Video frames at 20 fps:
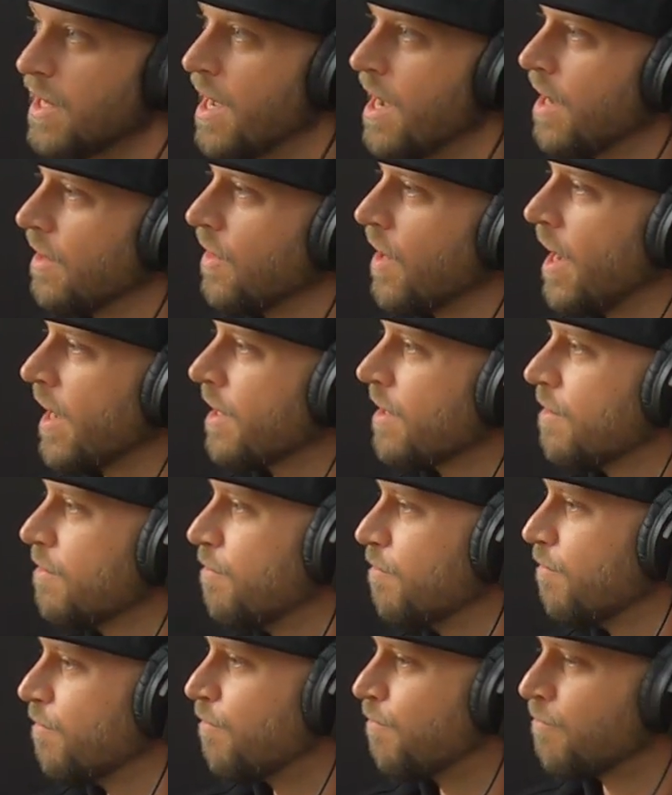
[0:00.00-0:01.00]
yeah, like
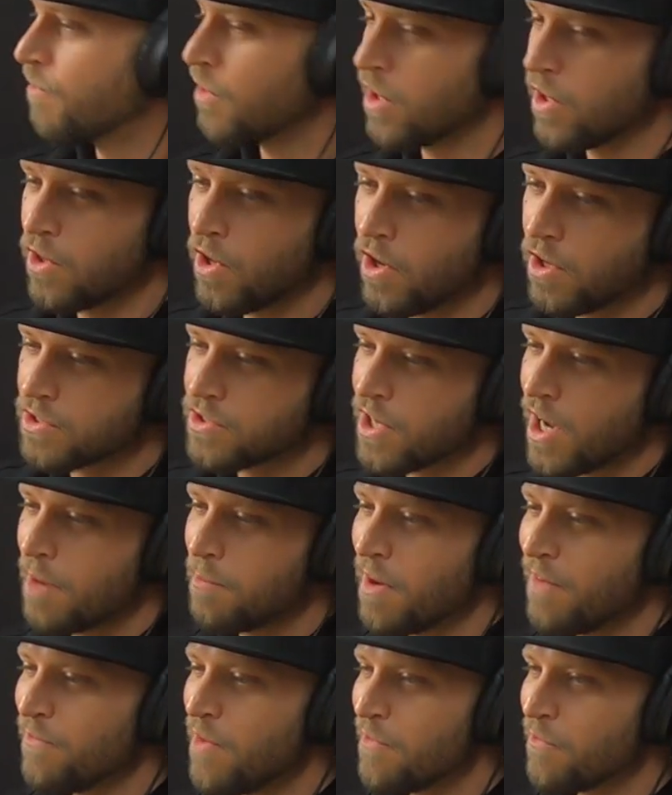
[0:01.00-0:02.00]
for a long
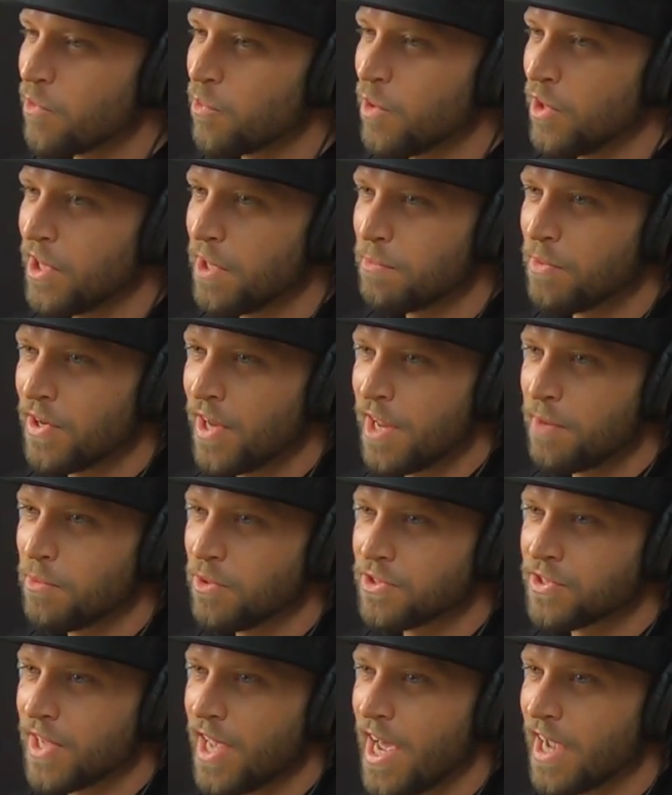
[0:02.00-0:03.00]
time, I've never really been
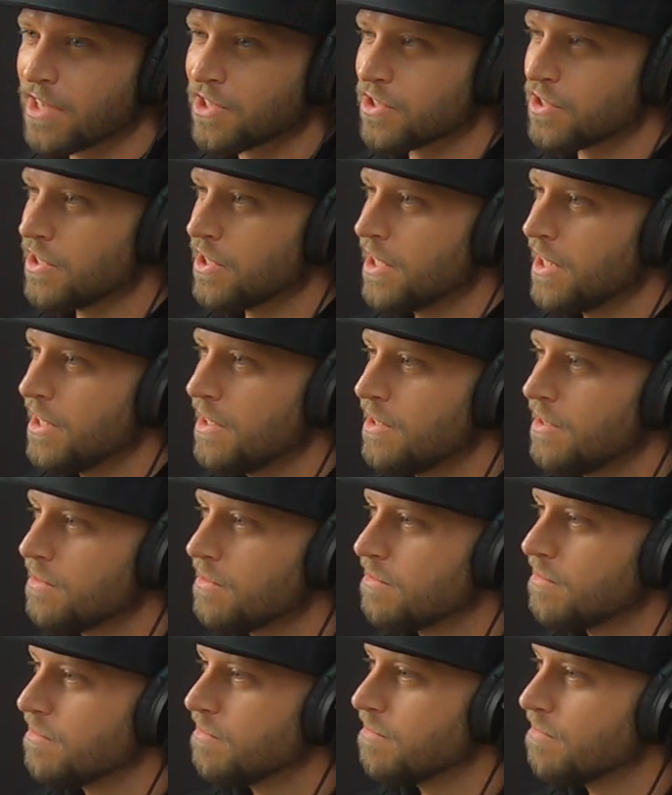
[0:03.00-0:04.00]
able to actually,
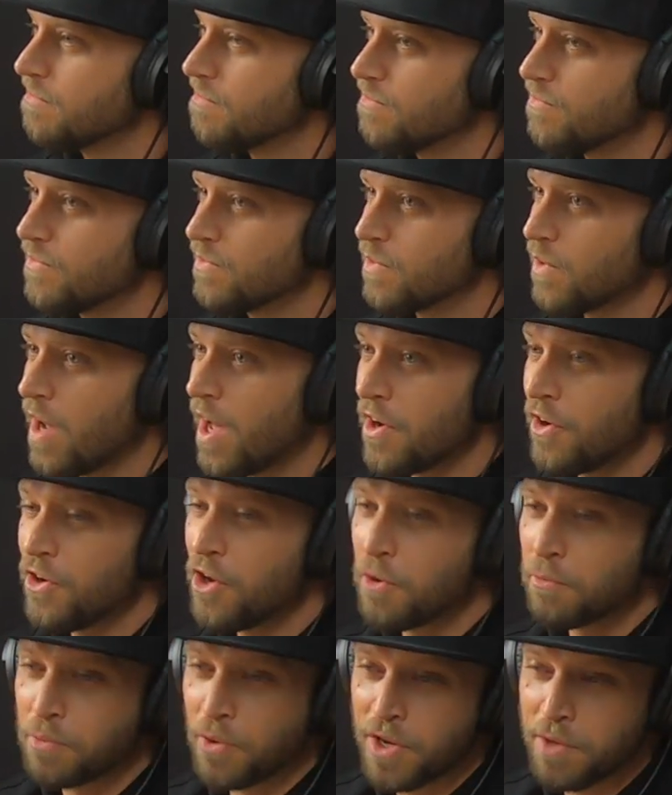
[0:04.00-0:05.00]
I don't
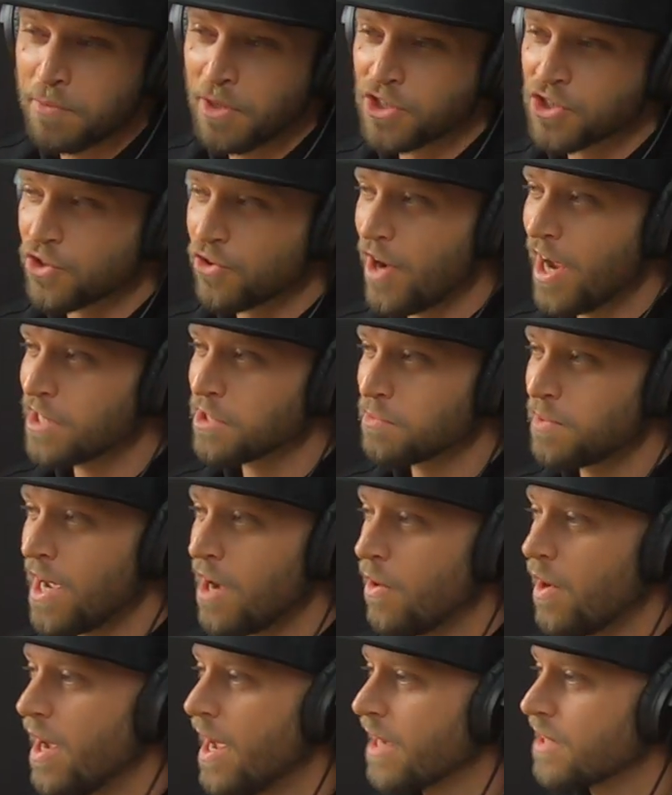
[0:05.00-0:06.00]
know, pretty much grasp
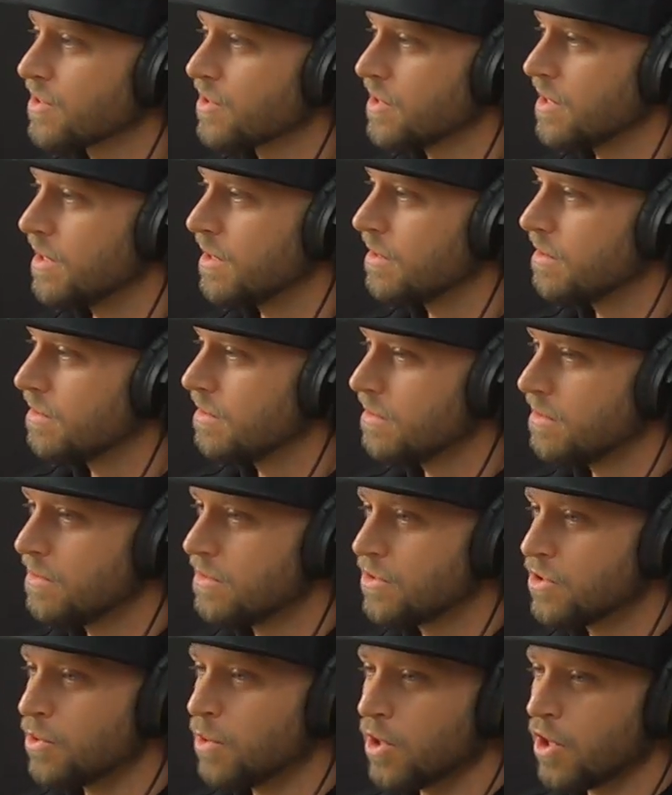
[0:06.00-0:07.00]
how I actually
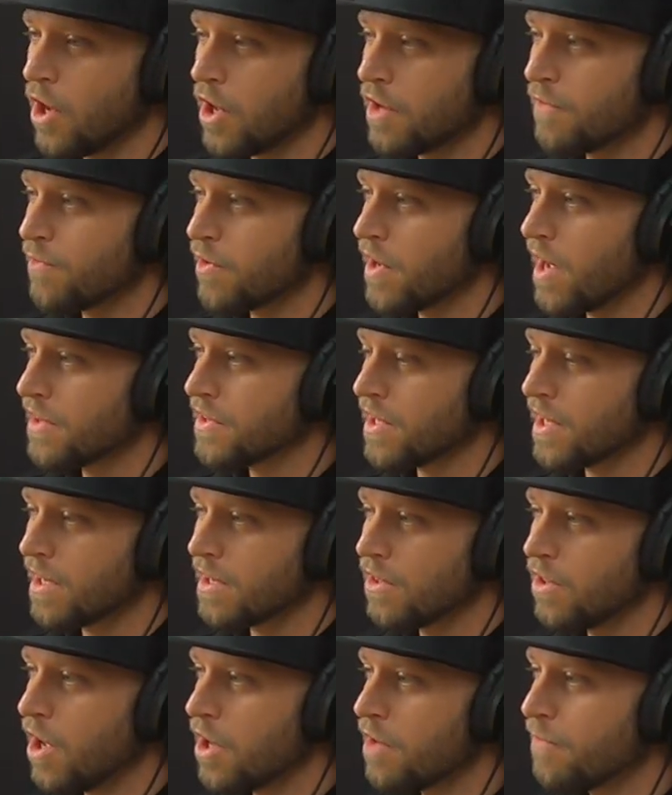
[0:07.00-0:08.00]
do a lot of it. I
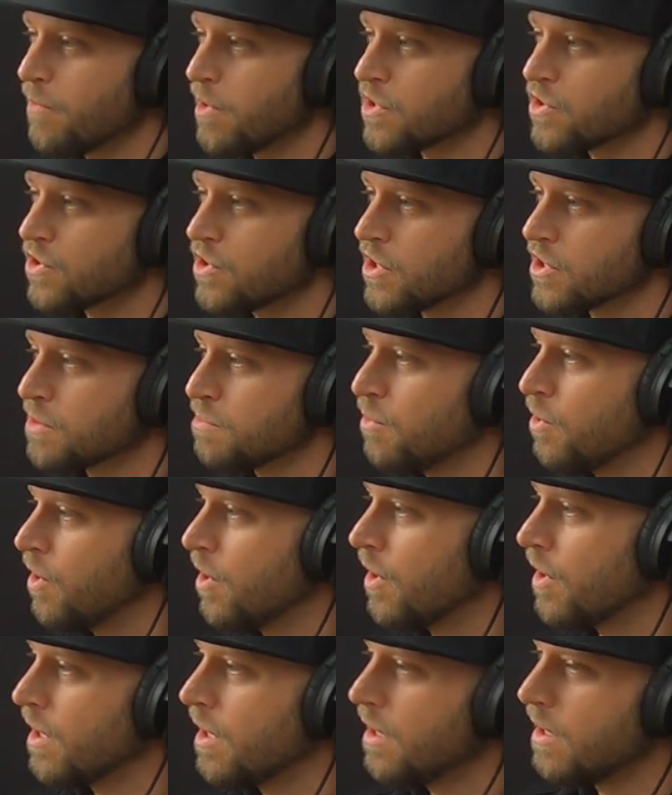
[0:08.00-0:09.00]
think a lot of it's just
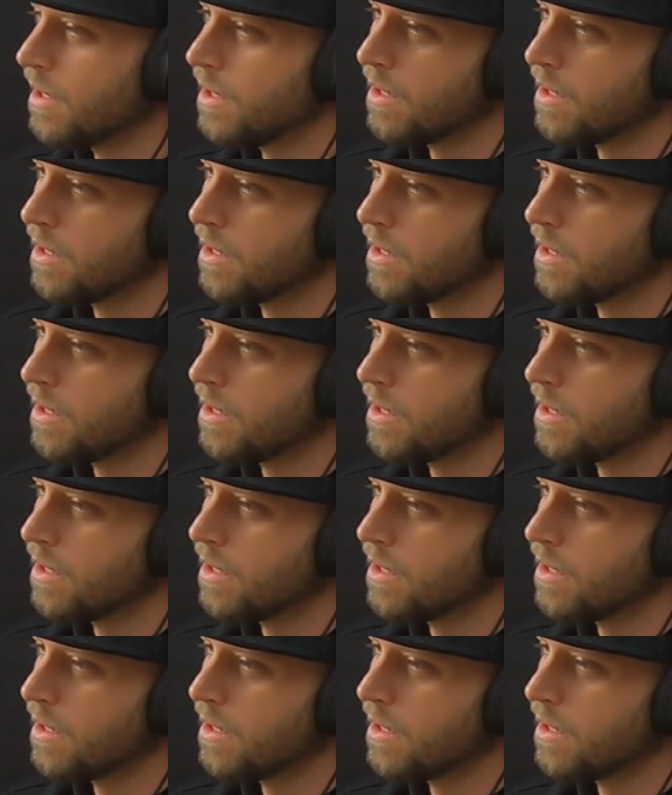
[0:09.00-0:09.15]
more.